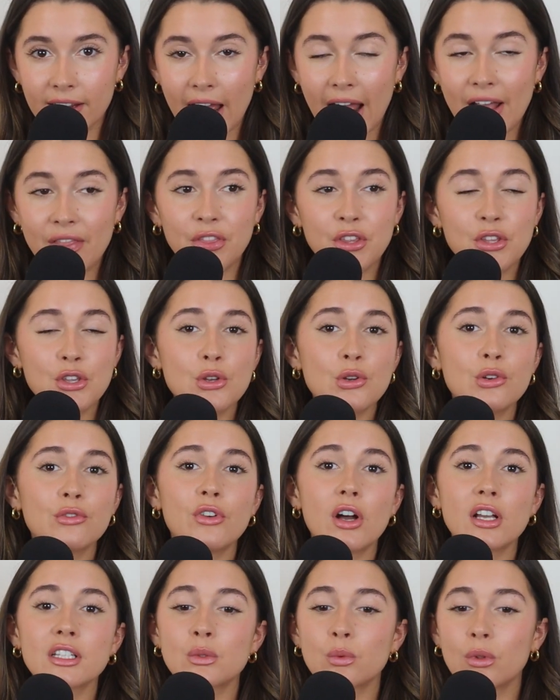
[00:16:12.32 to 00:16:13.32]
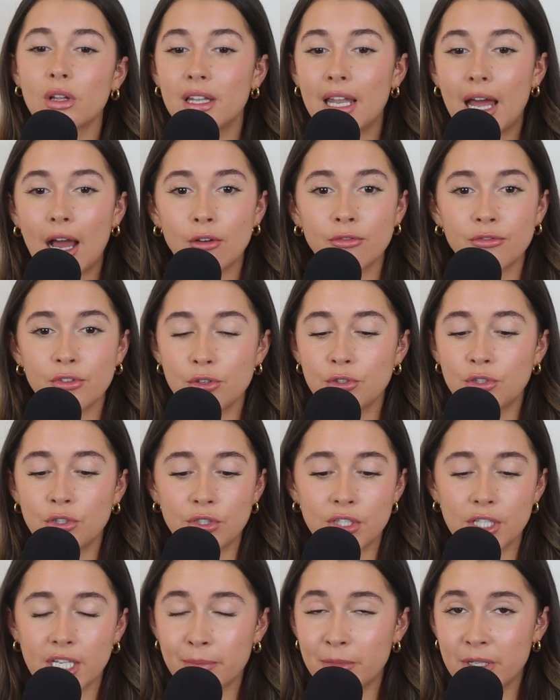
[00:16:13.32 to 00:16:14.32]
And the universe will allow for you
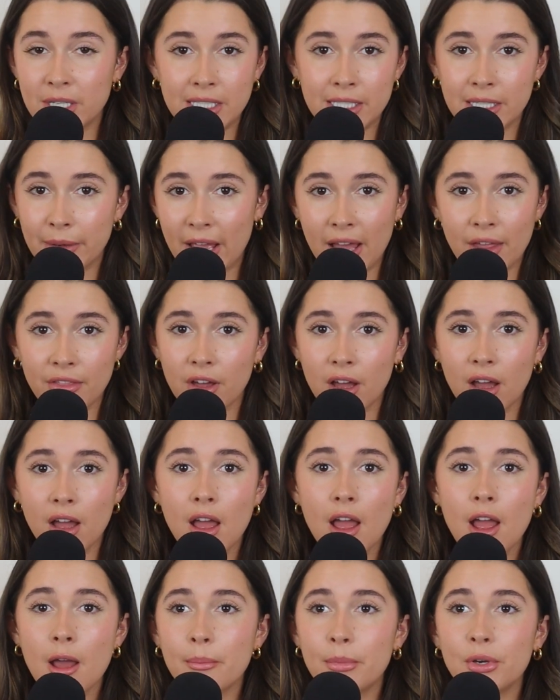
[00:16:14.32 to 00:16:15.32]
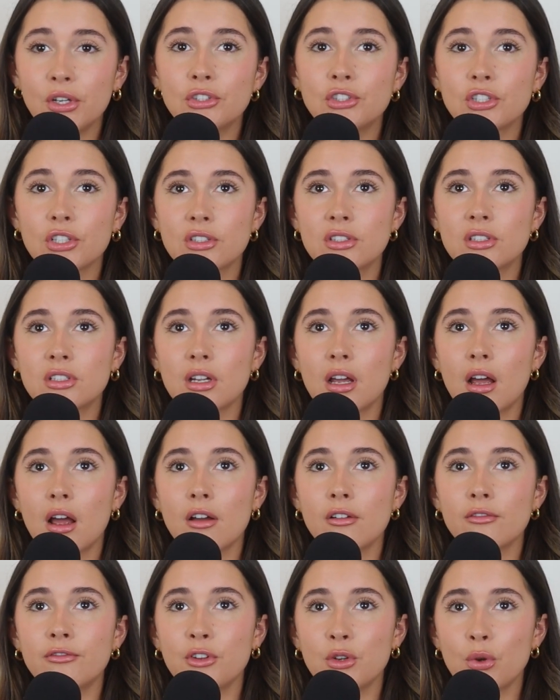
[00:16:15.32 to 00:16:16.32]
to be together. But just
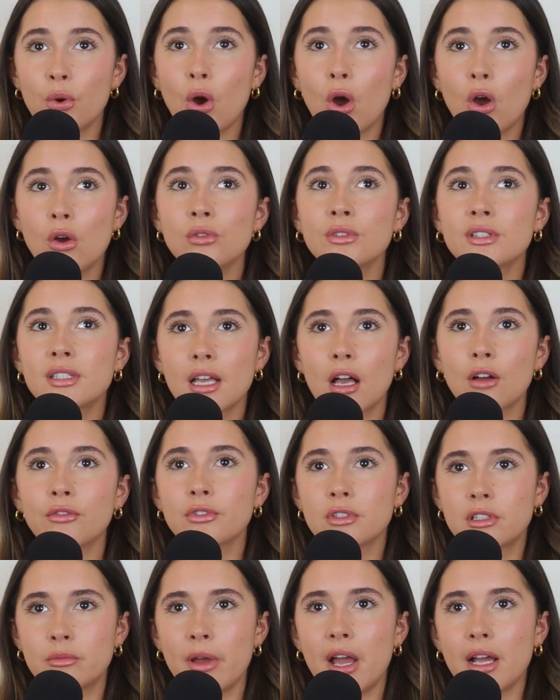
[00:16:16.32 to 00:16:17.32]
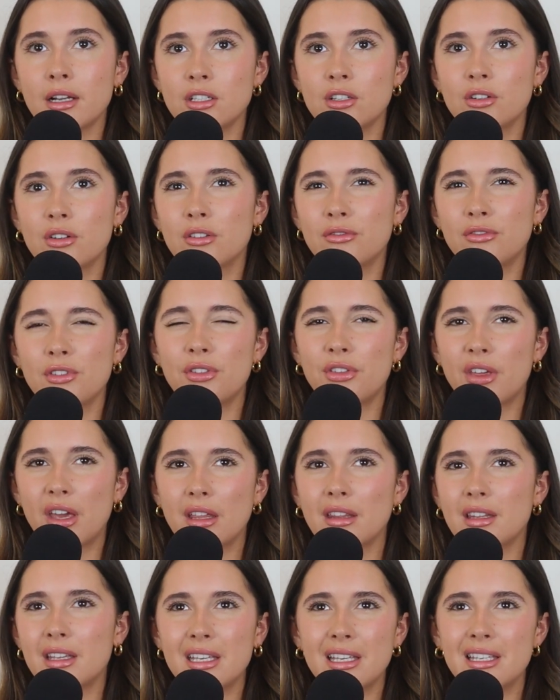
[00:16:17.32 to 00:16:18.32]
for your own self-respect, if you
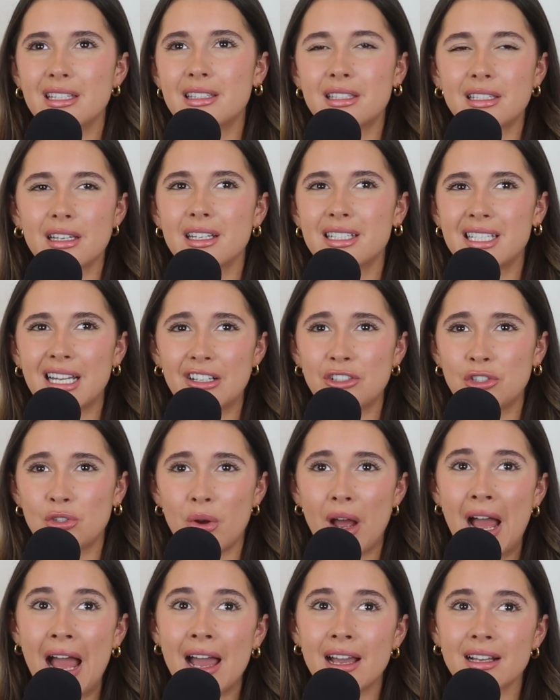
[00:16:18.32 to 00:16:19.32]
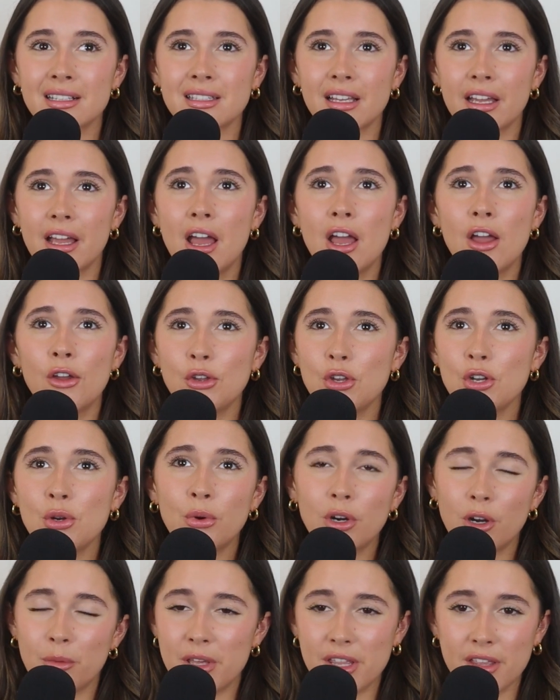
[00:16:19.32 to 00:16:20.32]
think that he's still attached to your ex, like, you
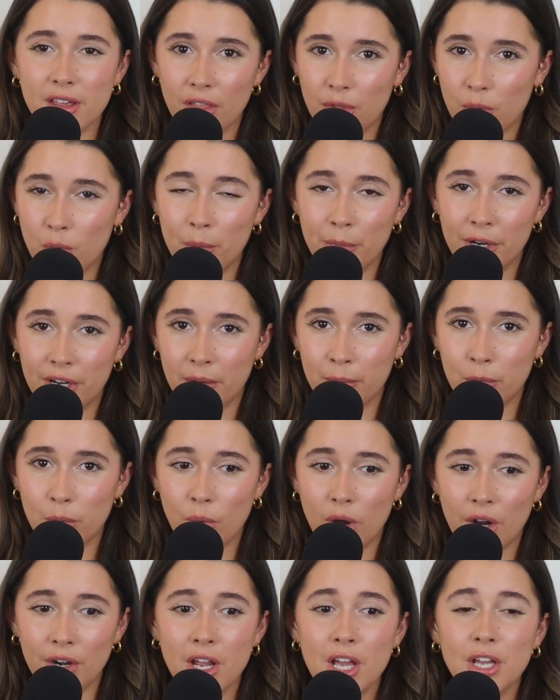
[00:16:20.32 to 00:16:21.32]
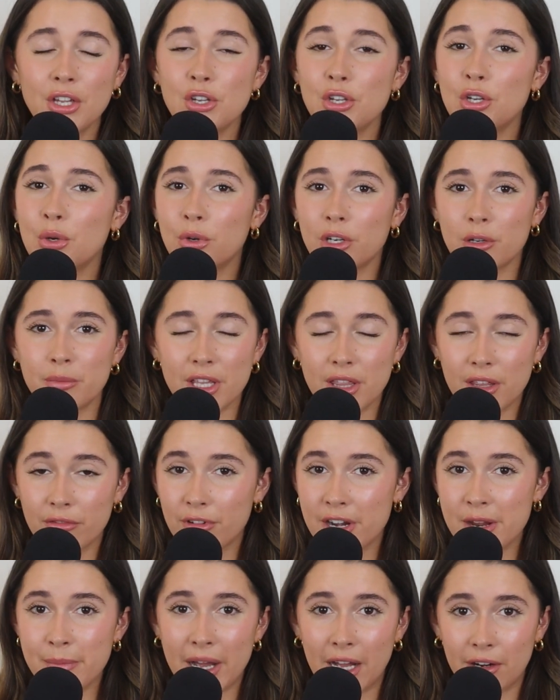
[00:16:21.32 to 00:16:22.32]
don't want to be the other woman, number one. You don't want to be the
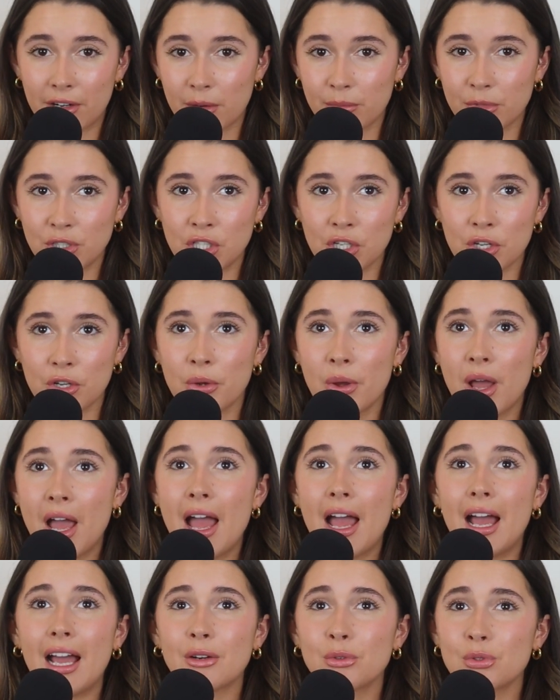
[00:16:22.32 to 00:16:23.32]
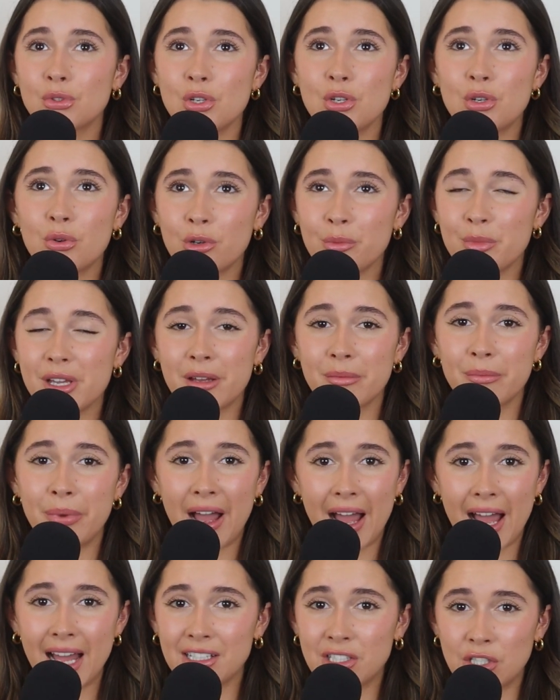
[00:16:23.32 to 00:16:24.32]
rebound, number two. And also, you don't want to be
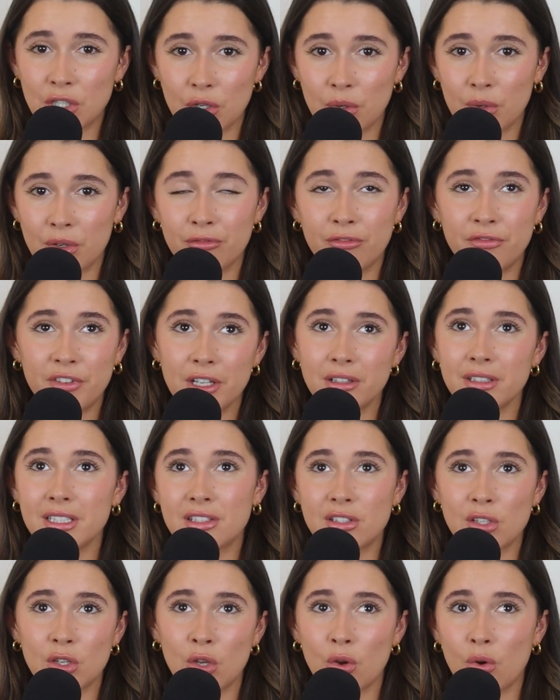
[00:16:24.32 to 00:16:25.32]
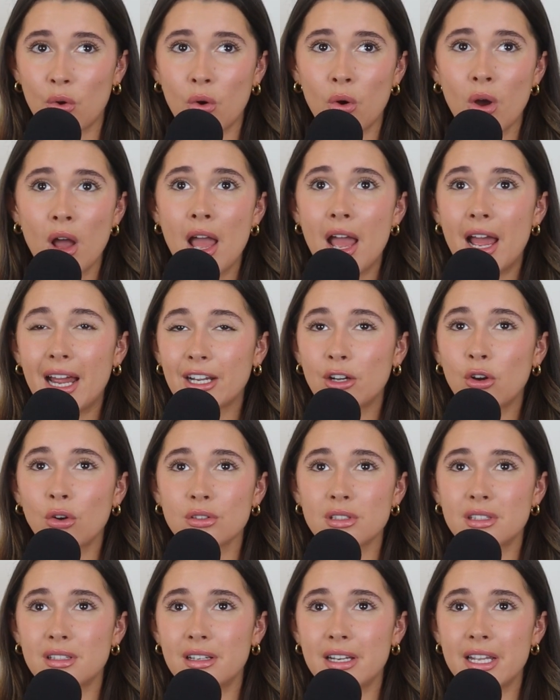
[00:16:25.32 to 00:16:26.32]
compared to and feel insecure and
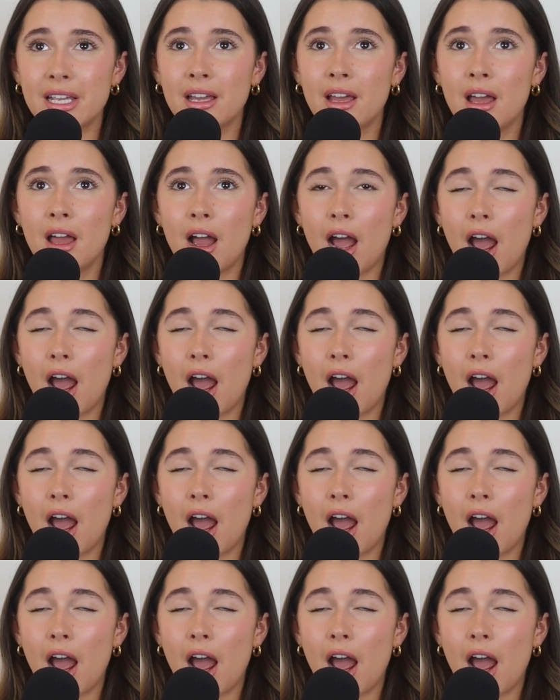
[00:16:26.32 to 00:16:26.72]
constantly,